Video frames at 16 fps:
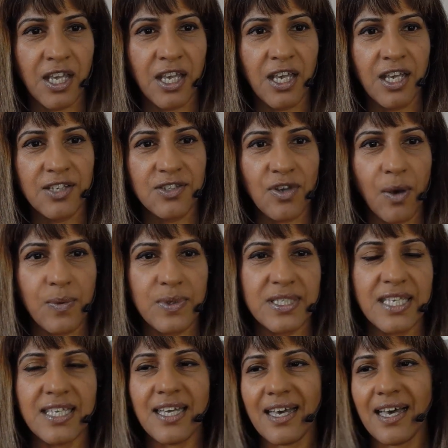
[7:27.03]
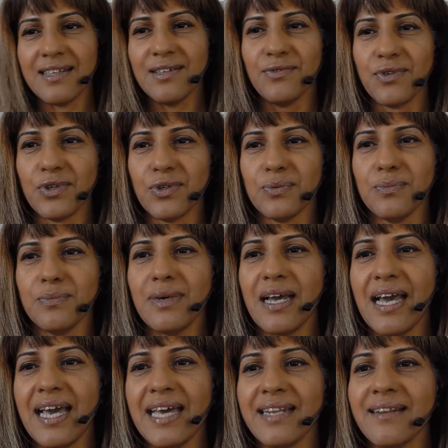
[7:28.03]
So I was in the other room,
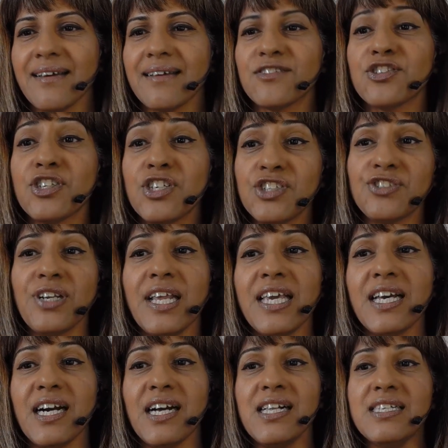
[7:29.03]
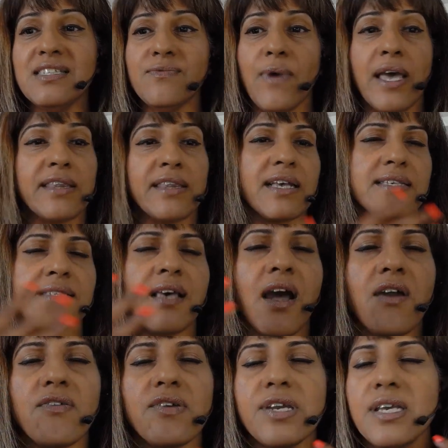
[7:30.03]
and traditionally girls wear their
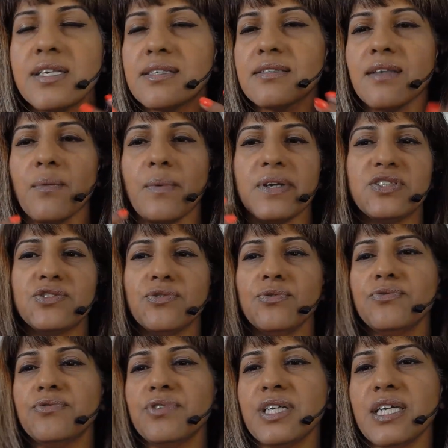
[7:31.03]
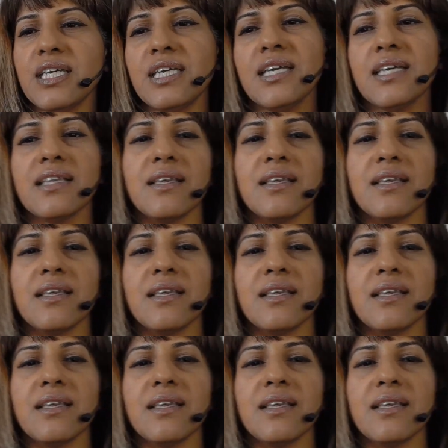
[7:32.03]
saris and they wear jewelry and they